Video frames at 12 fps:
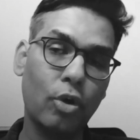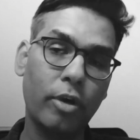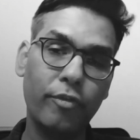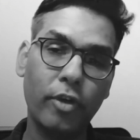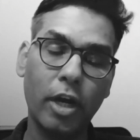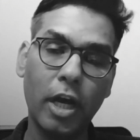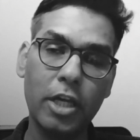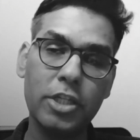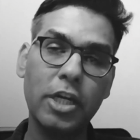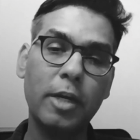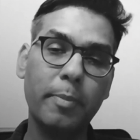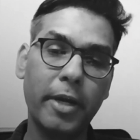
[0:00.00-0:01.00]
or if you're
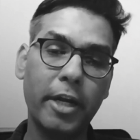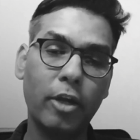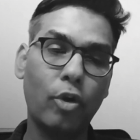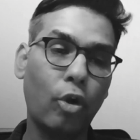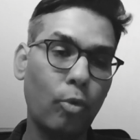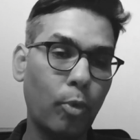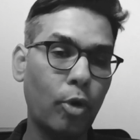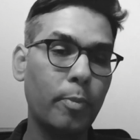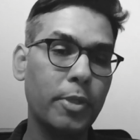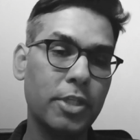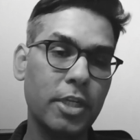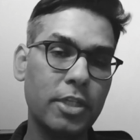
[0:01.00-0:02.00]
largely depending on outbound
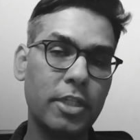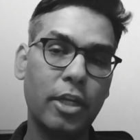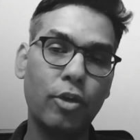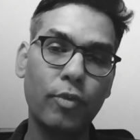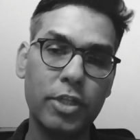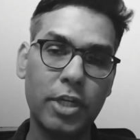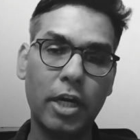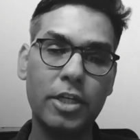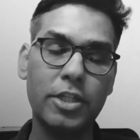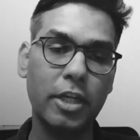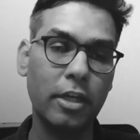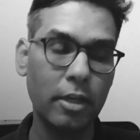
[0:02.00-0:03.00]
business, then you will start
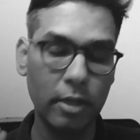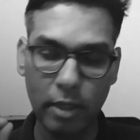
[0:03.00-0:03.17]
seeing